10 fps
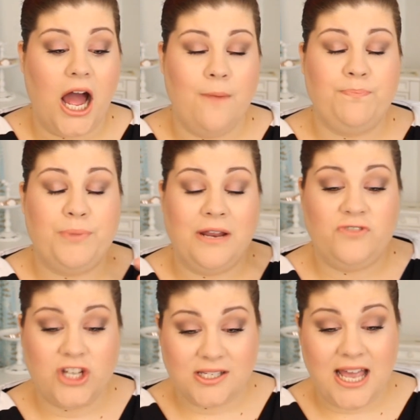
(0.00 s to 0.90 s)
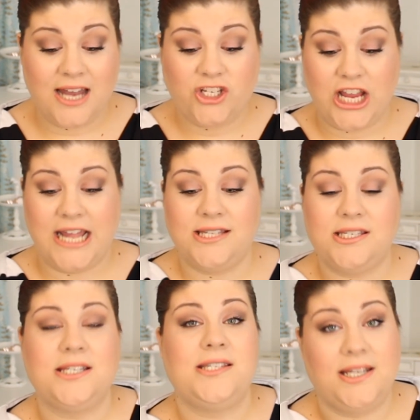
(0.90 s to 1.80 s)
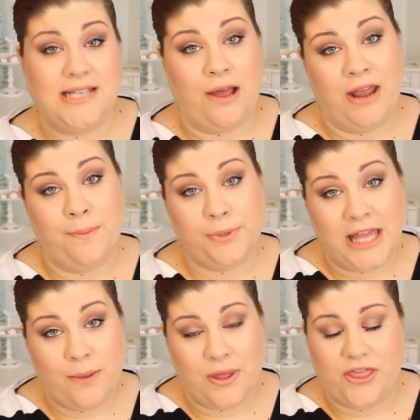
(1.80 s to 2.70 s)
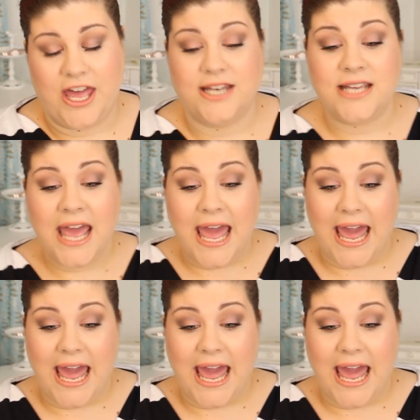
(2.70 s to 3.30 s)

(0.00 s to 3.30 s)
but I've just had a chance to sit down and play with it,